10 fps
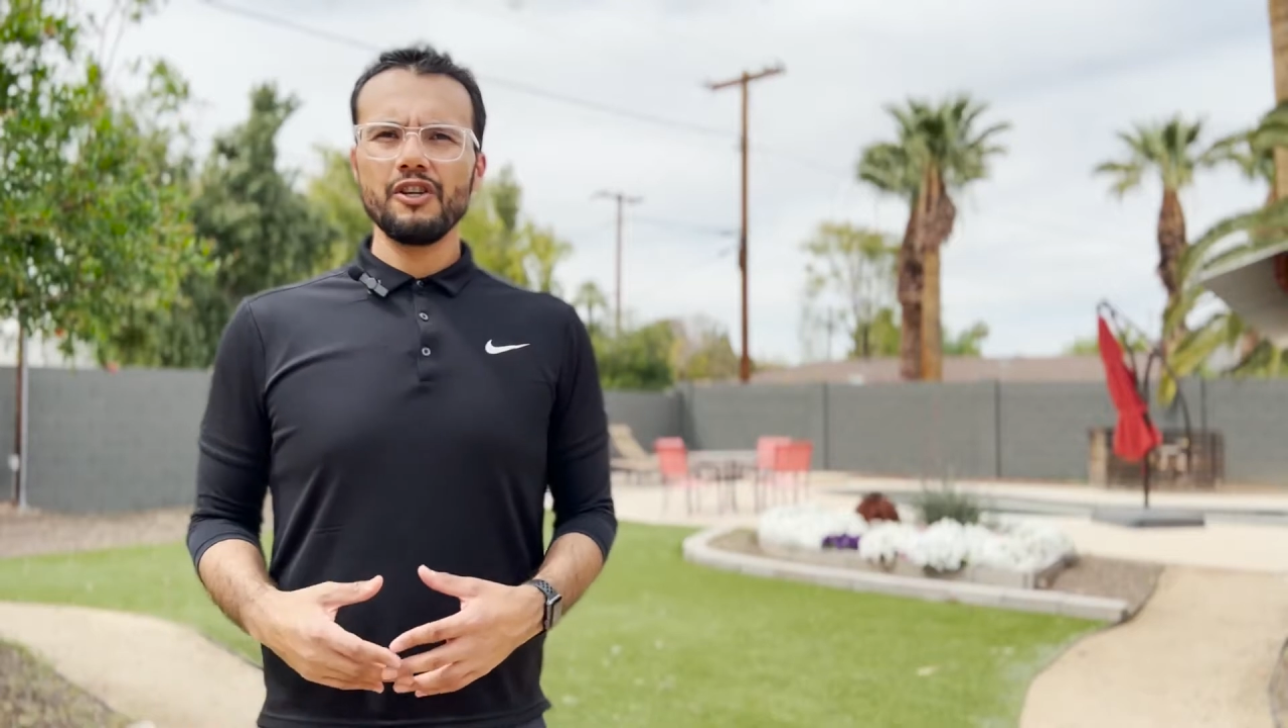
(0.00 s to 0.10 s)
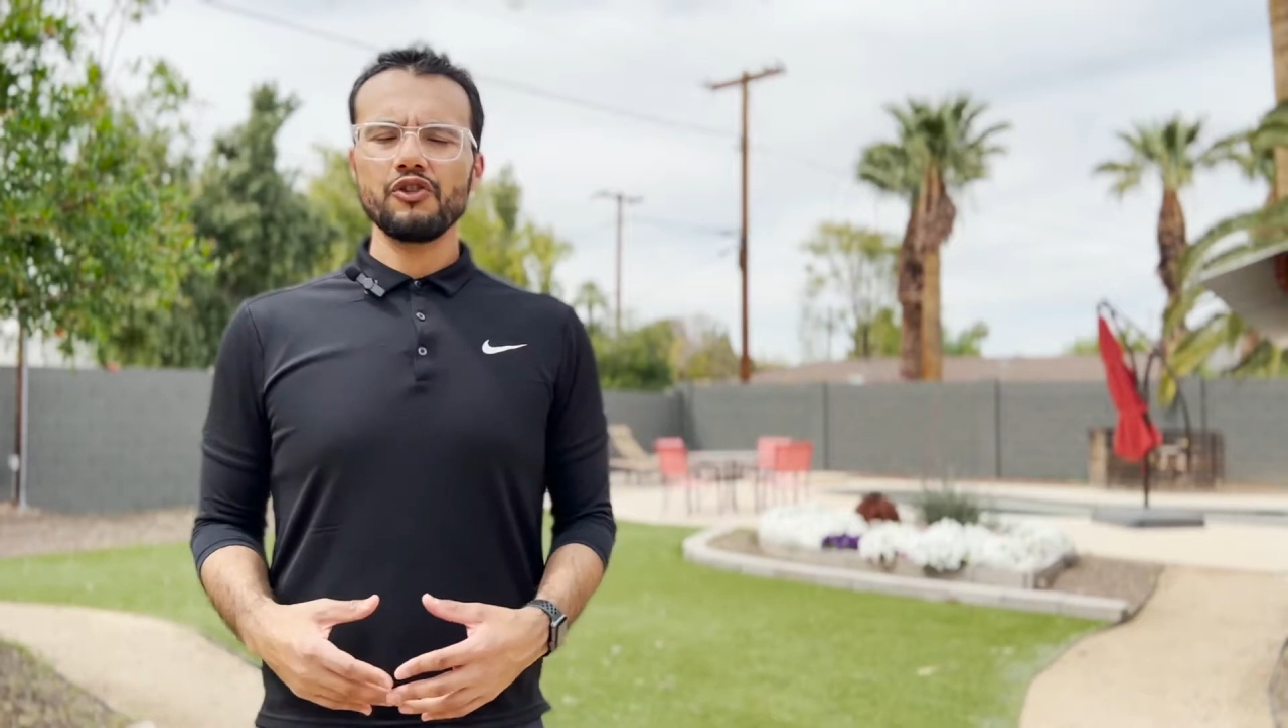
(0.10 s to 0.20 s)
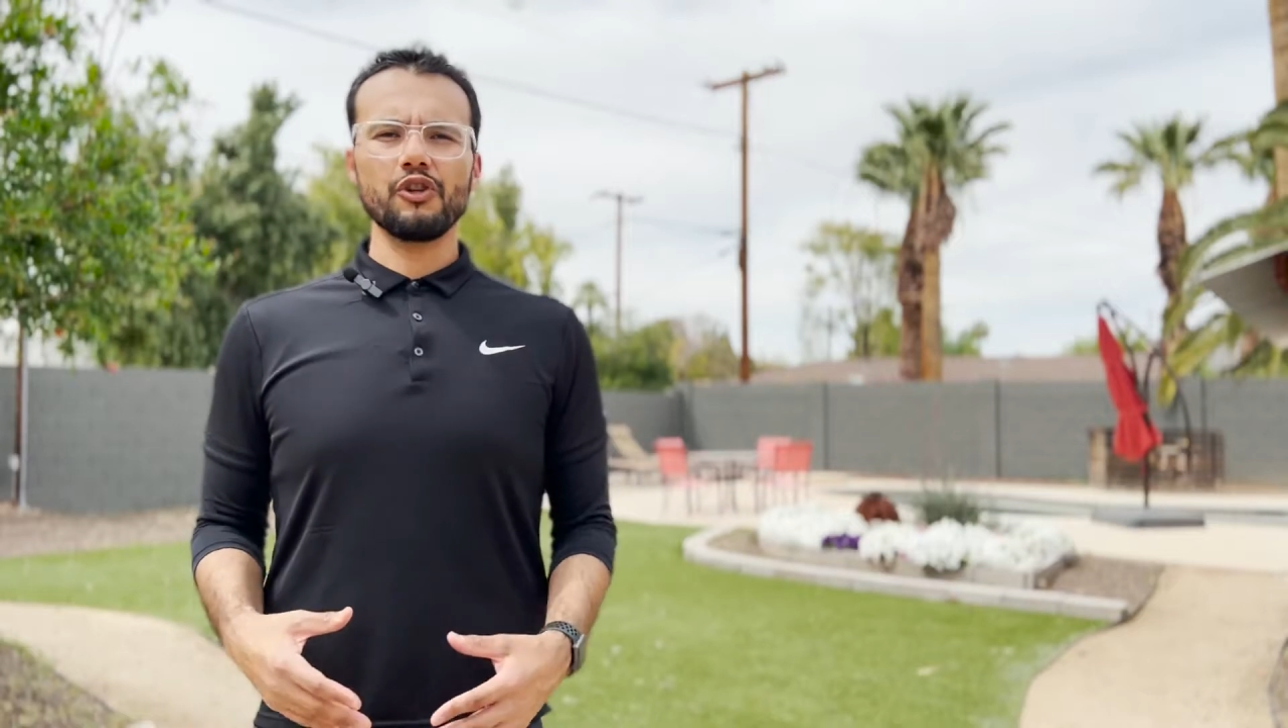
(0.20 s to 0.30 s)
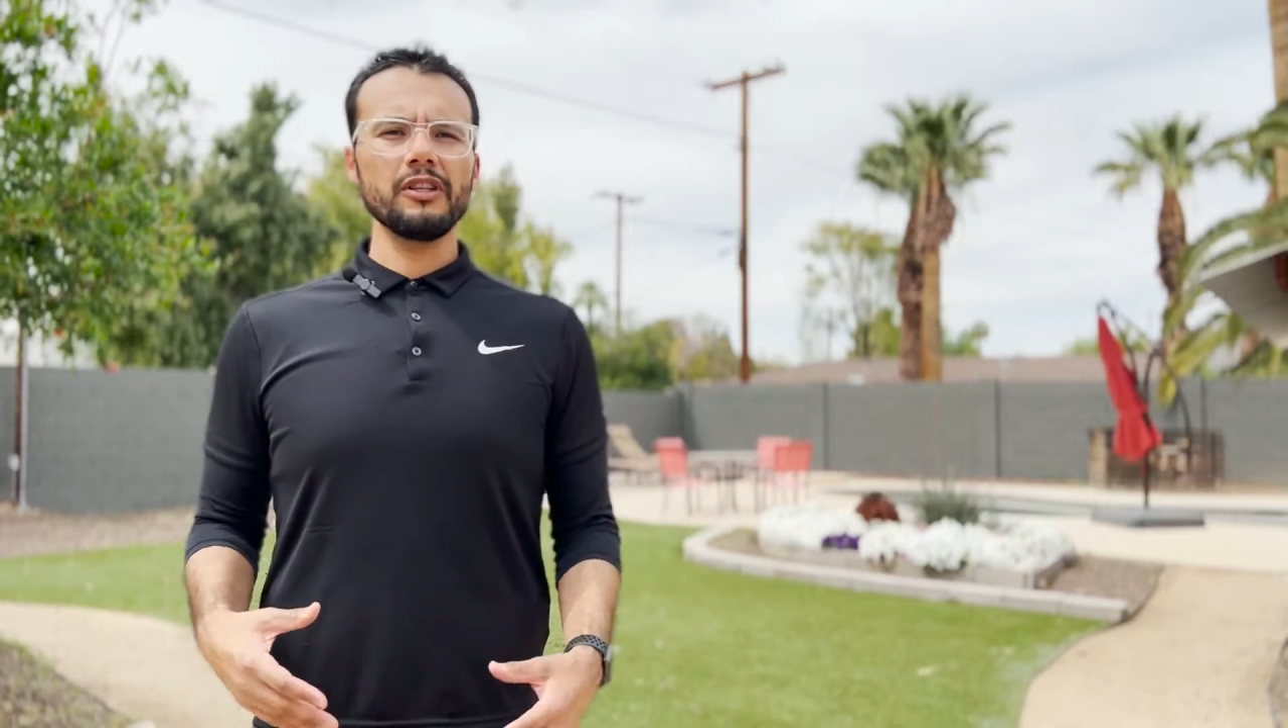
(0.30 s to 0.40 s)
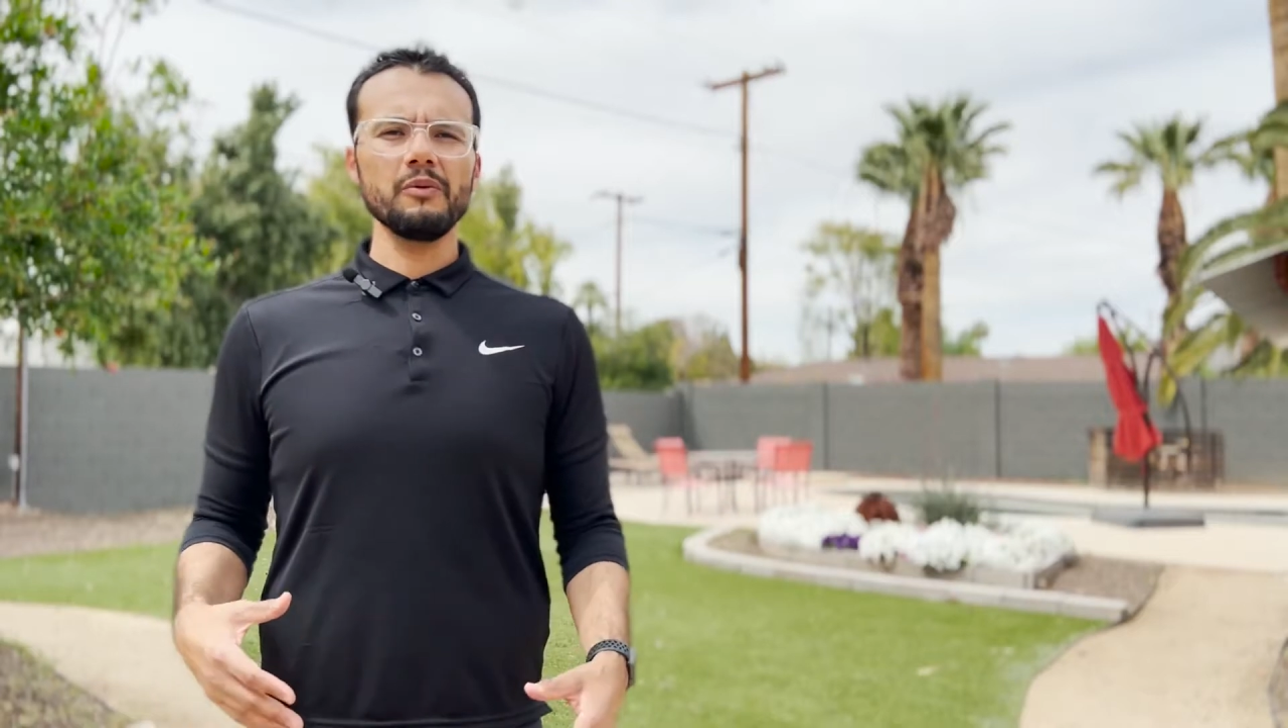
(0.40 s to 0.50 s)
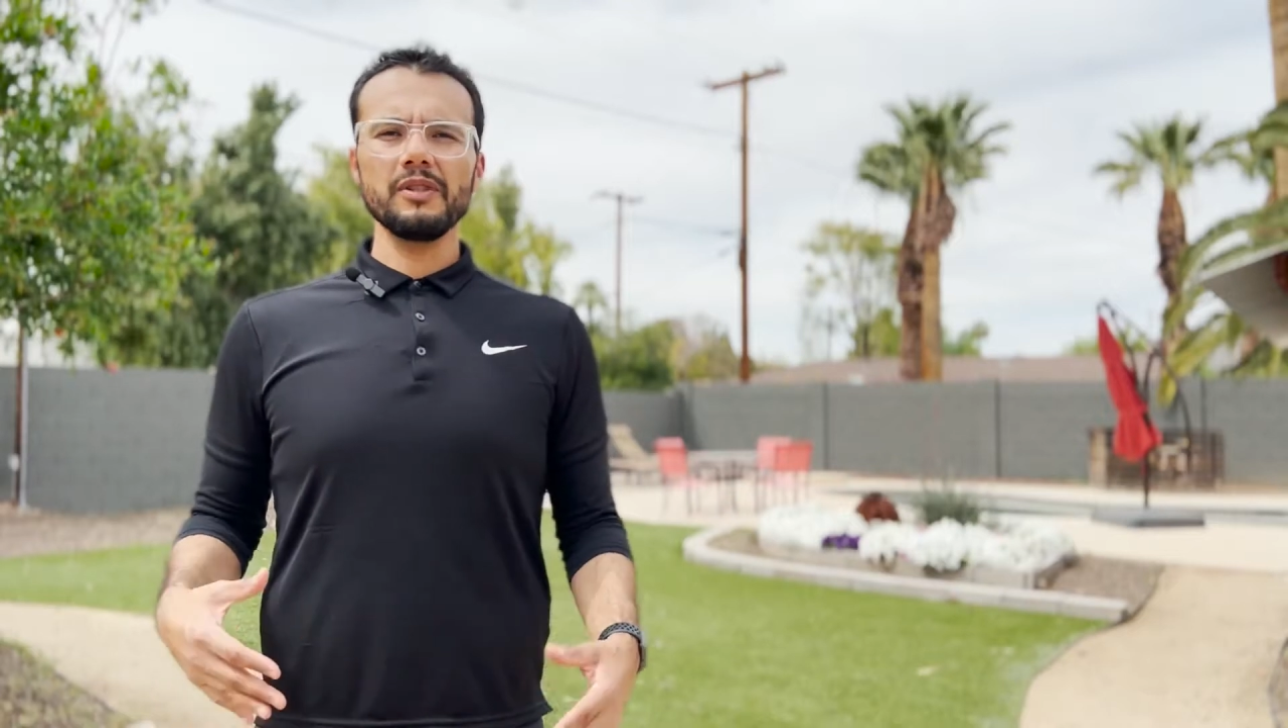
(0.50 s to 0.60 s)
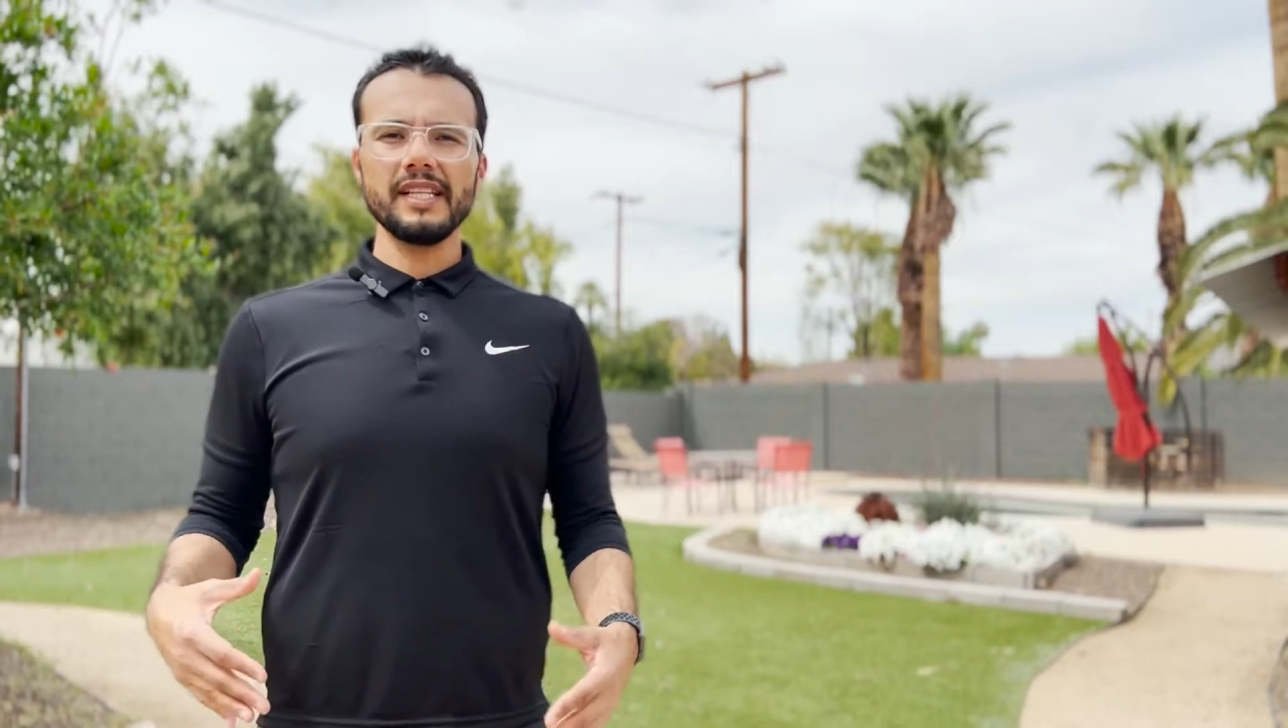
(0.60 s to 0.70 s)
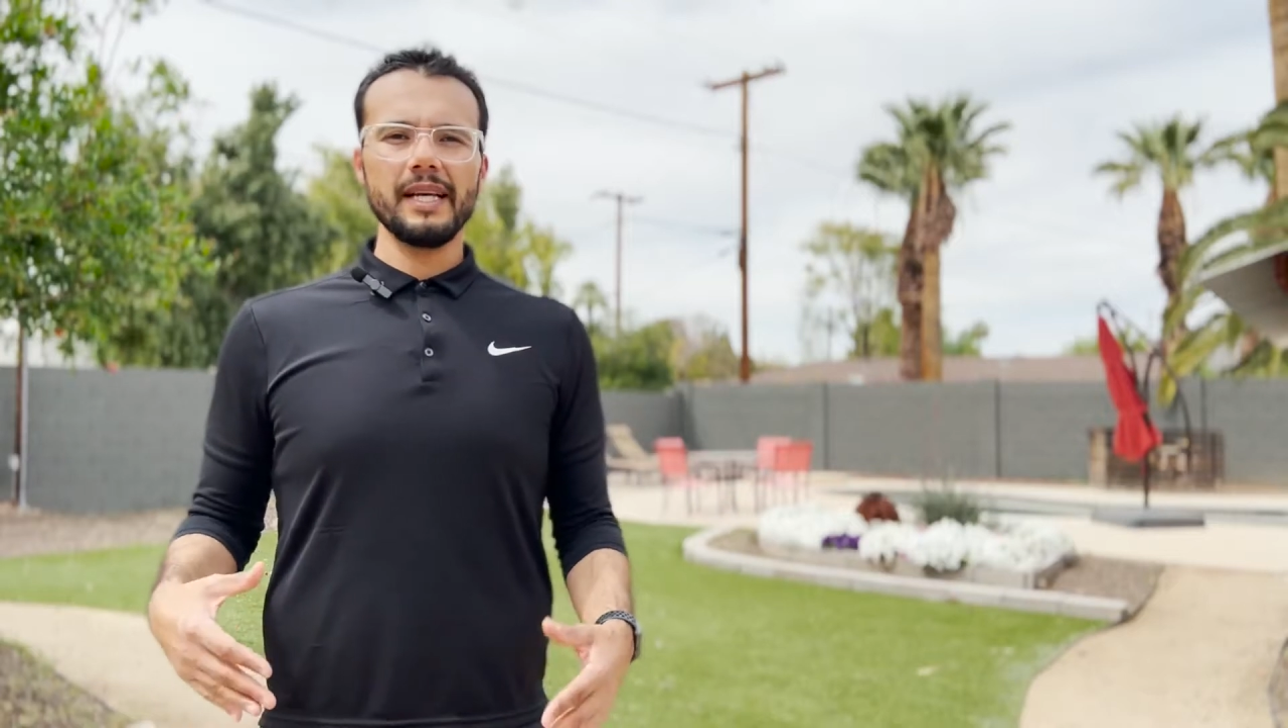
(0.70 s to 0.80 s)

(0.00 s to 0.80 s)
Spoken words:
Jordan was